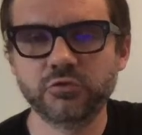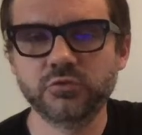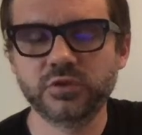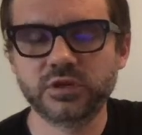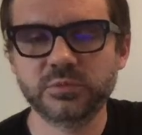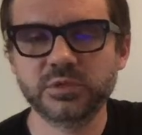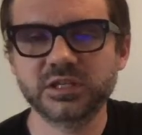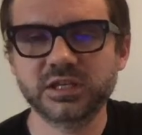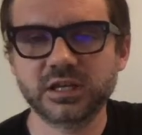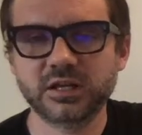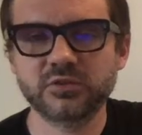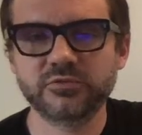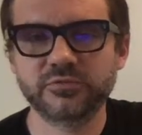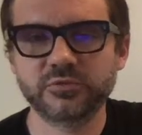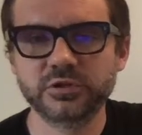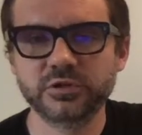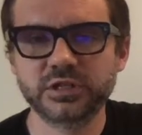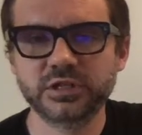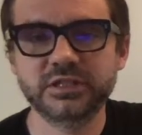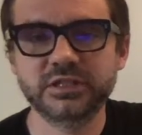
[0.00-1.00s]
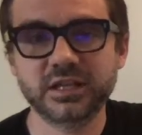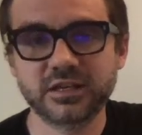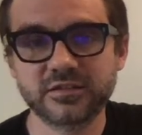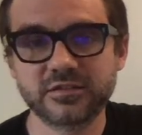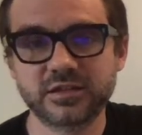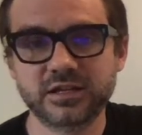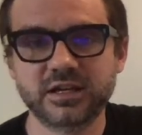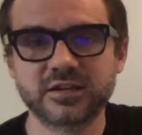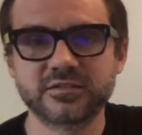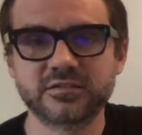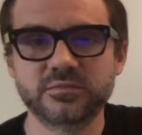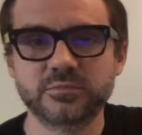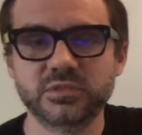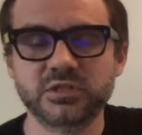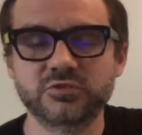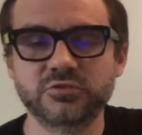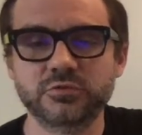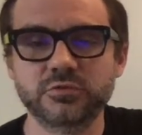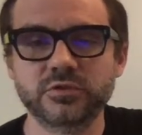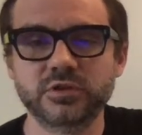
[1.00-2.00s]
And if it's true that I'm in California,
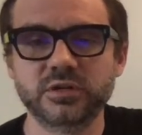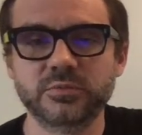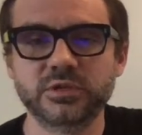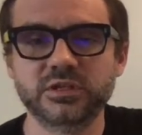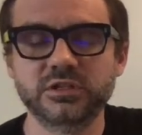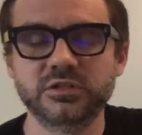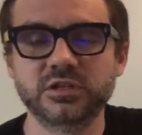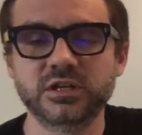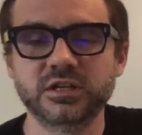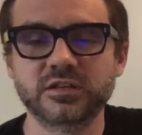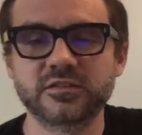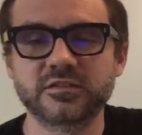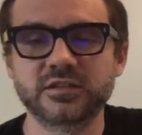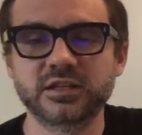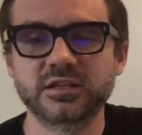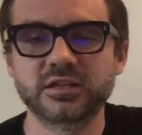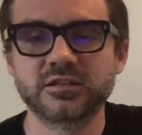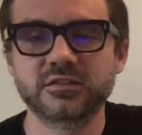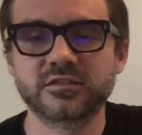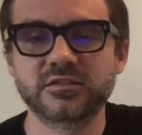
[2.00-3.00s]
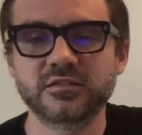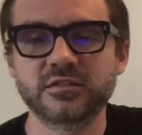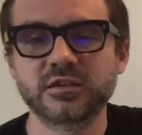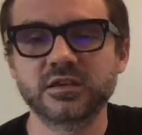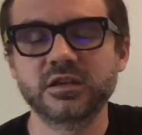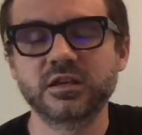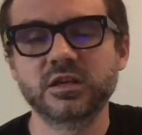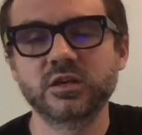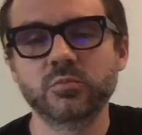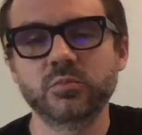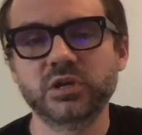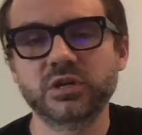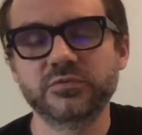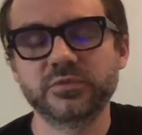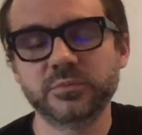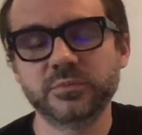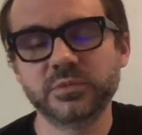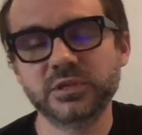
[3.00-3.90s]
yes, it has to be true that I'm in the United States.